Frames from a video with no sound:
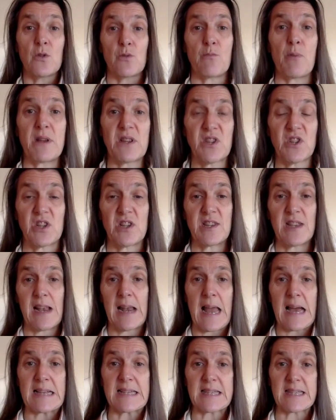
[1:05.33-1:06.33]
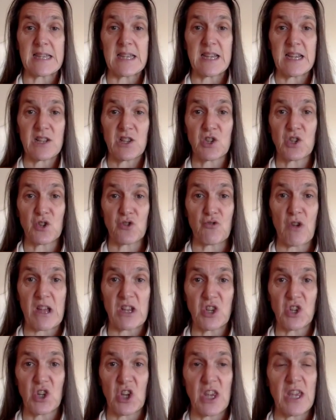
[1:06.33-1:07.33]
Breast is elastic, it's
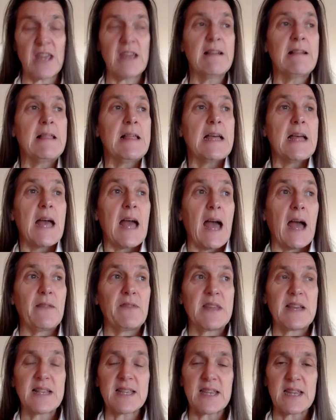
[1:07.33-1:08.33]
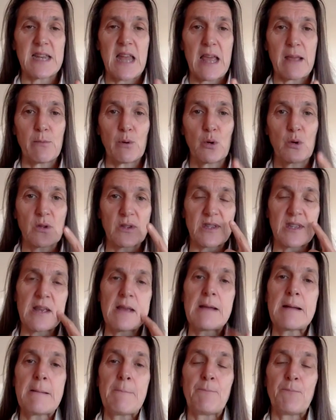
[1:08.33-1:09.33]
stretchy, and this enables
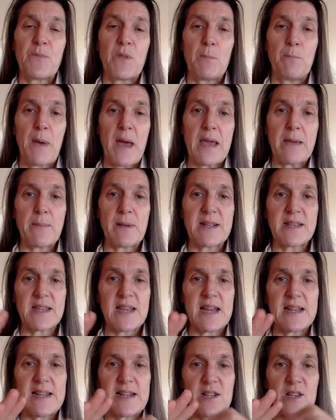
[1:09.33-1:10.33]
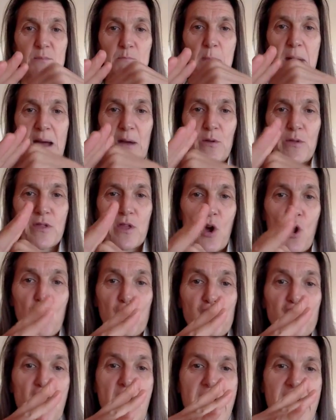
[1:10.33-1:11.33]
the baby to get its mouth
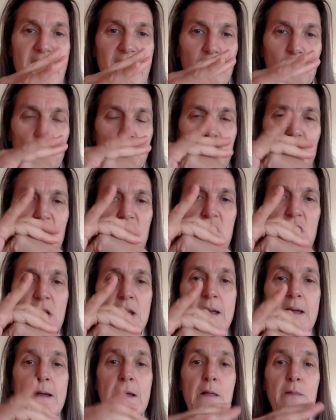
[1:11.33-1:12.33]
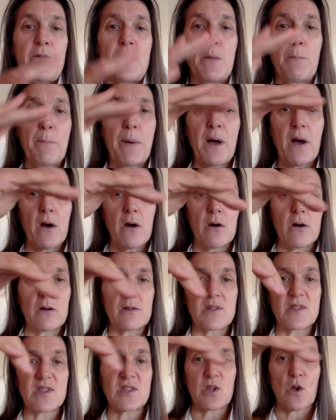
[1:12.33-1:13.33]
around the
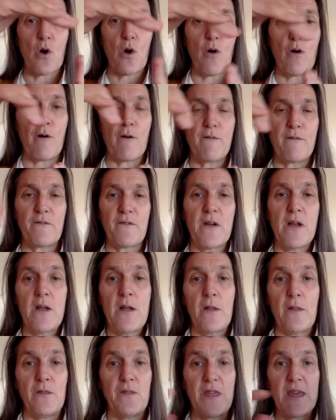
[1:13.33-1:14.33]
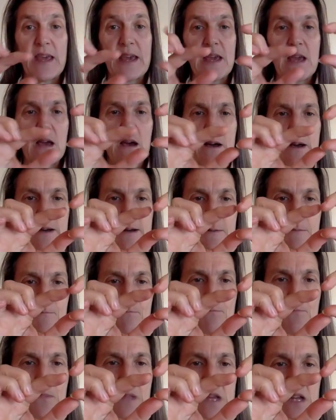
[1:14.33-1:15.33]
parts of the
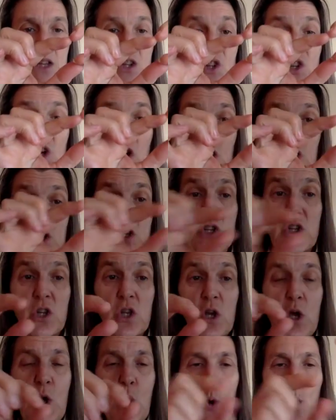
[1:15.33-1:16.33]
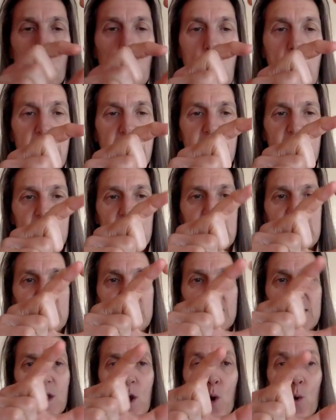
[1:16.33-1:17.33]
duct where there
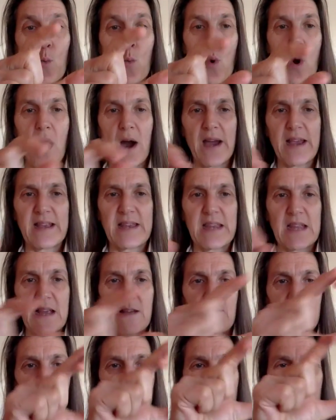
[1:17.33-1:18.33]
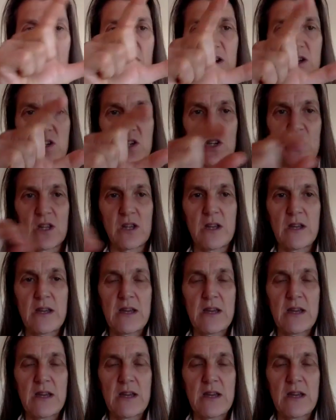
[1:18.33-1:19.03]
is a widening of the duct.